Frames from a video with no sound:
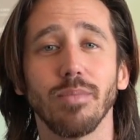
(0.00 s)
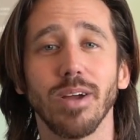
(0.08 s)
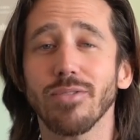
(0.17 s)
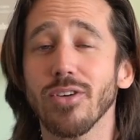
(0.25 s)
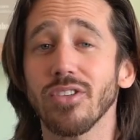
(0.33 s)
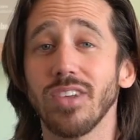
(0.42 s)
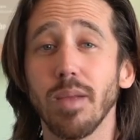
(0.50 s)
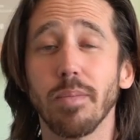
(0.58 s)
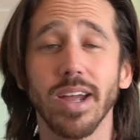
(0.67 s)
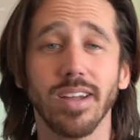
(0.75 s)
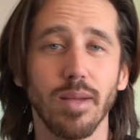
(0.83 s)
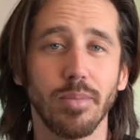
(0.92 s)
My first
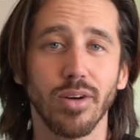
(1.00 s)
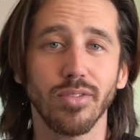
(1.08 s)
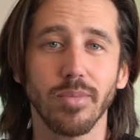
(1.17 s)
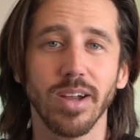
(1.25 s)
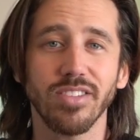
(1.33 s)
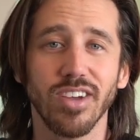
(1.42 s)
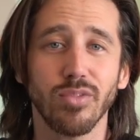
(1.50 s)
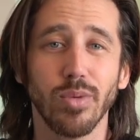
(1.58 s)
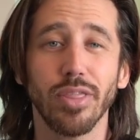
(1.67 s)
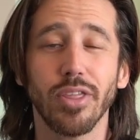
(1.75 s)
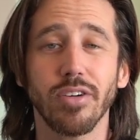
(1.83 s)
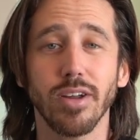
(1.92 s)
e-bike I built for myself
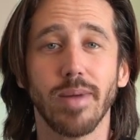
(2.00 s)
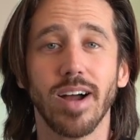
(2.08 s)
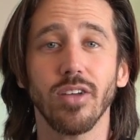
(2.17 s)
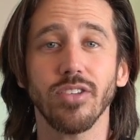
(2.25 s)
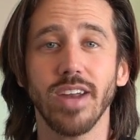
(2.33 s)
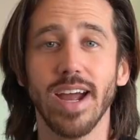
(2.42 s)
went 30 miles an